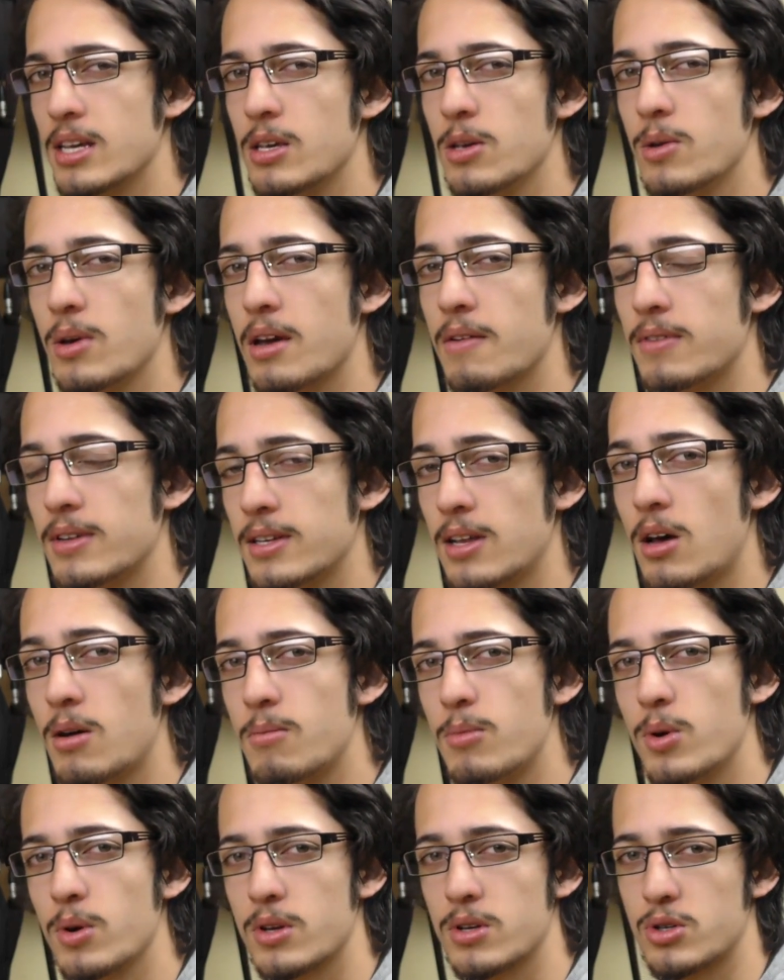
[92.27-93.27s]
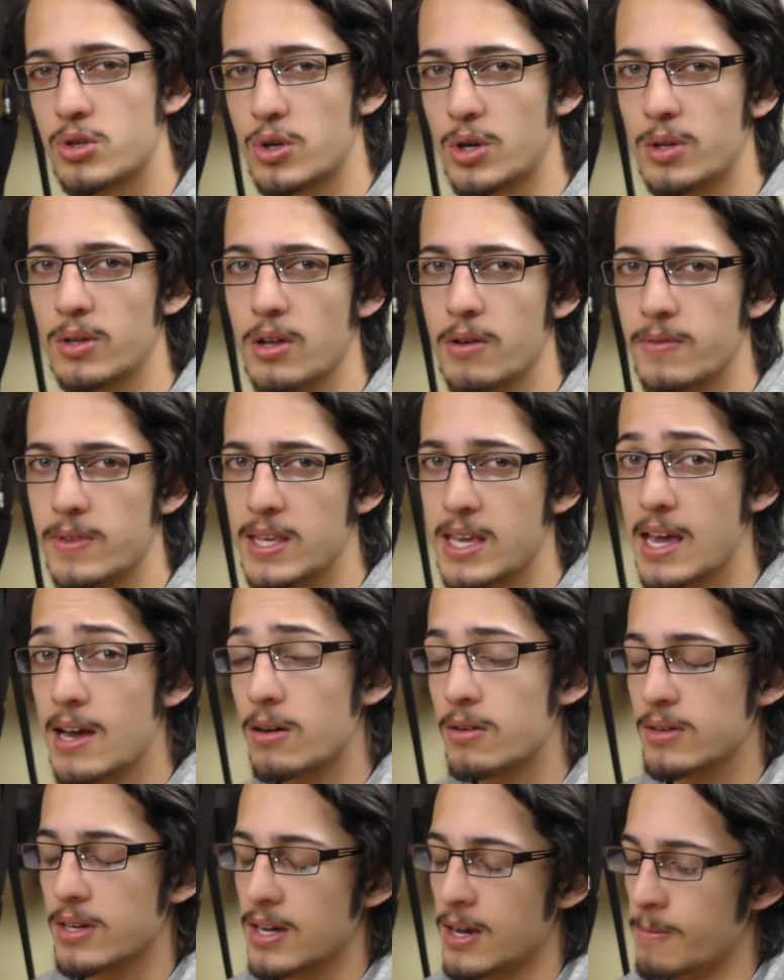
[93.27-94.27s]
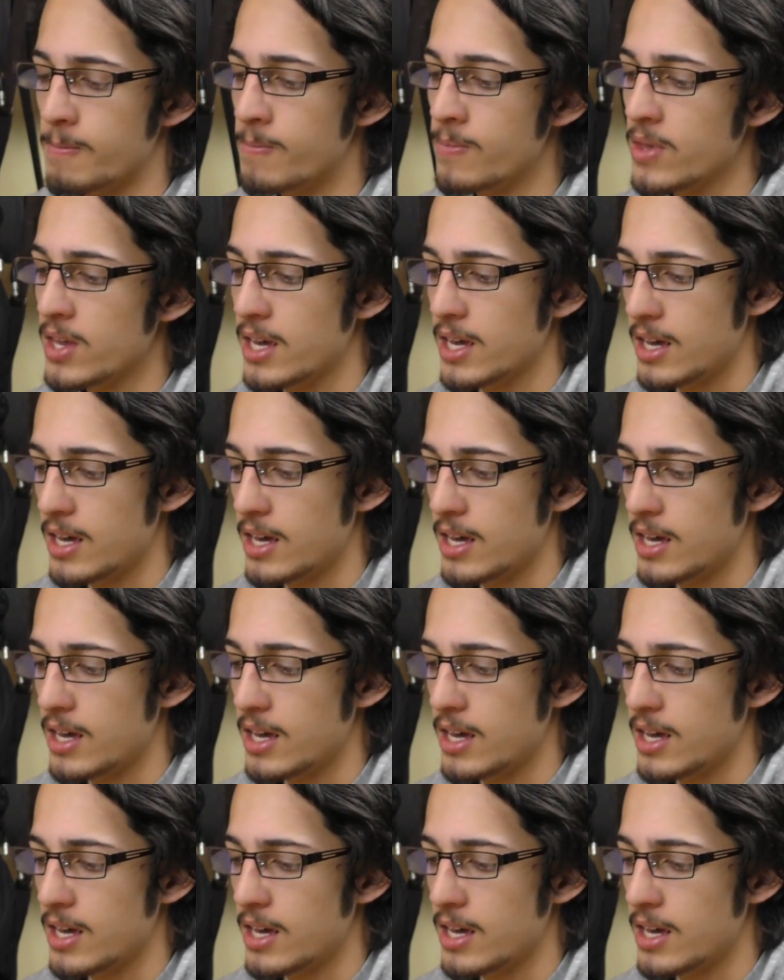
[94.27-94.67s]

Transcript: you have a lot more control over the outcome.